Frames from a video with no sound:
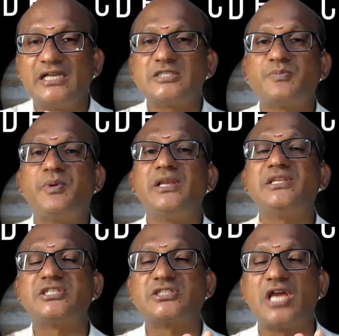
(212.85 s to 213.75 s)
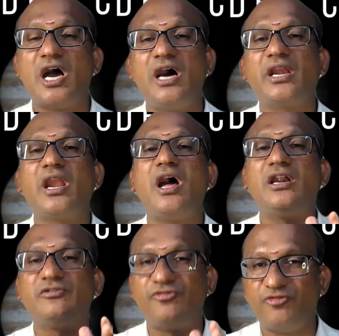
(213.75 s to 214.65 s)
cuspal star
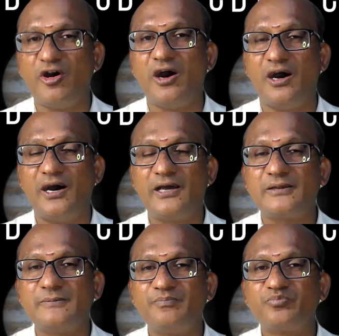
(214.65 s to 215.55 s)
lord for